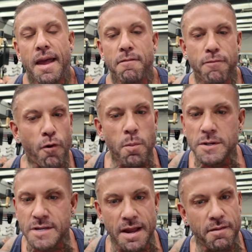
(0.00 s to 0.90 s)

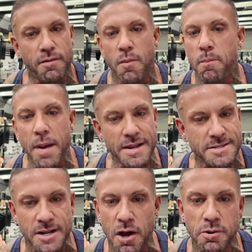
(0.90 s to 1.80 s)
informative,
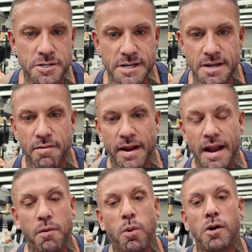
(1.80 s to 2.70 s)
best coaches I think
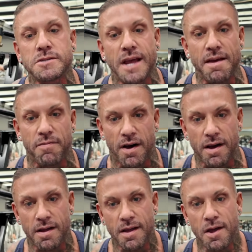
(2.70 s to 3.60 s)
there was
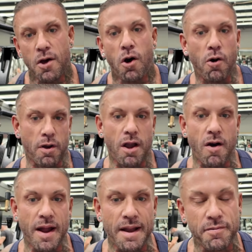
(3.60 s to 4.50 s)
ever
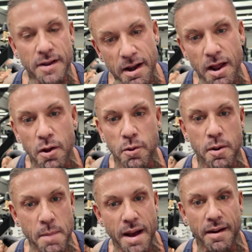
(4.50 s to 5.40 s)
online. If you don't know who
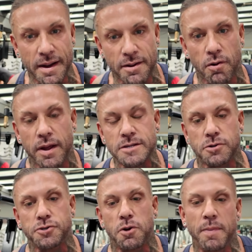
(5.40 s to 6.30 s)
the Mountain Dog is
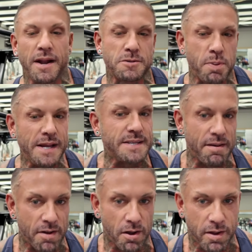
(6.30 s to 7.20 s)
or John Meadows, please
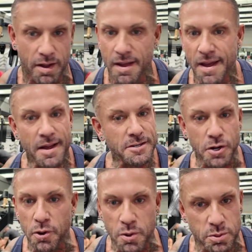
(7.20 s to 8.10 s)
have a look.
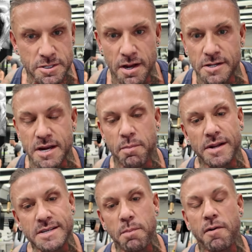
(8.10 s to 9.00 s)
Google search him.
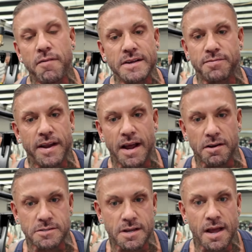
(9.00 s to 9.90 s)
And some of his
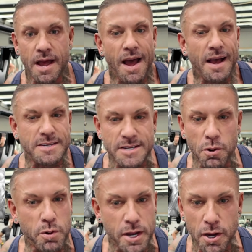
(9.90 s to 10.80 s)
videos are
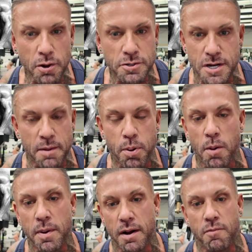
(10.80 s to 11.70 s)
still hugely
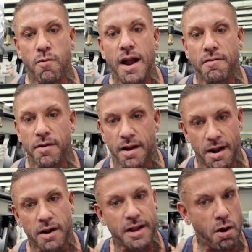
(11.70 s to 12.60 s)
popular and relevant,
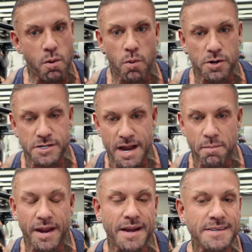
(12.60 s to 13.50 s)
and I'd go and watch
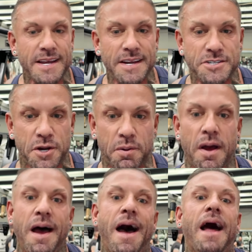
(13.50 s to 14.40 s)
them. He can teach you
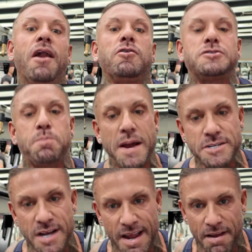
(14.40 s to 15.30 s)
a lot,
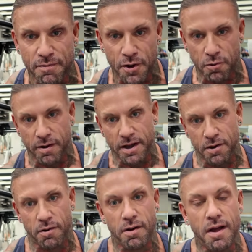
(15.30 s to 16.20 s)
especially if you're in
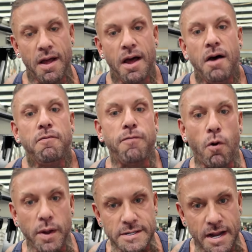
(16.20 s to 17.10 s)
your
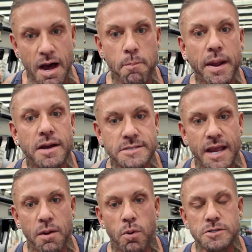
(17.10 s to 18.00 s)
40s and up, because
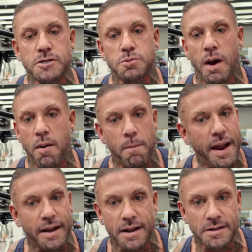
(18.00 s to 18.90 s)
he was as well,
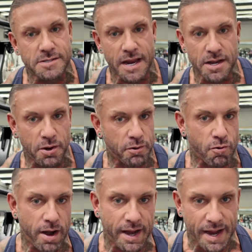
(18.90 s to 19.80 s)
made continued
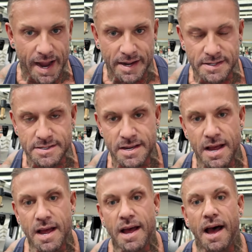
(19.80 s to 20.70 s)
great gains.
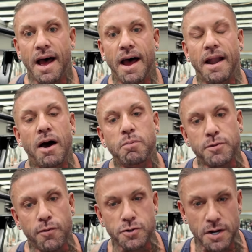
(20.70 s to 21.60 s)
And I
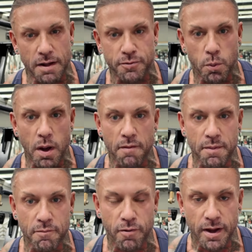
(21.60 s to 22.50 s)
was fortunate enough to work with
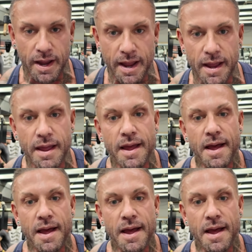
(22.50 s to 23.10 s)
him for a year,